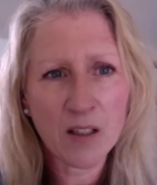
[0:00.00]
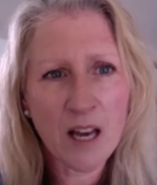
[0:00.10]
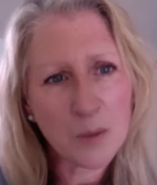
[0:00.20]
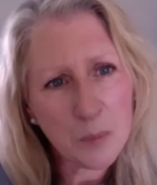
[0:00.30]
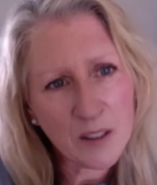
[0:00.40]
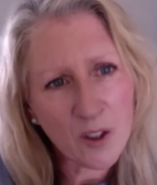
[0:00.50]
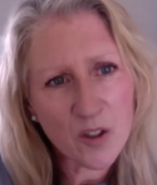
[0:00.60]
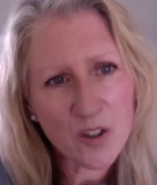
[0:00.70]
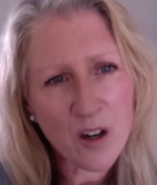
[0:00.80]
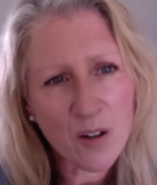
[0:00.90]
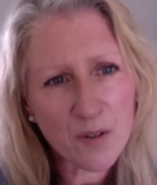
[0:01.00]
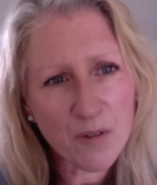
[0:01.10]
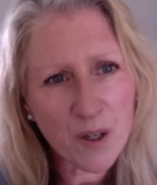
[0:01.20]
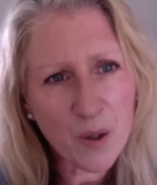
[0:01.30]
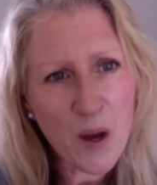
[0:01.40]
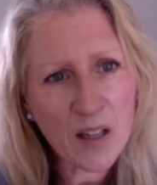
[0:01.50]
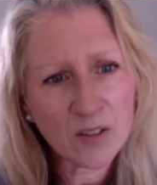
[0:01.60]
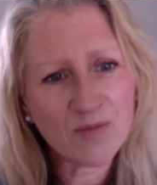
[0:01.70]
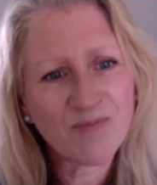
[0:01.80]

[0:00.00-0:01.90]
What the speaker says: hasn't been looked after very well.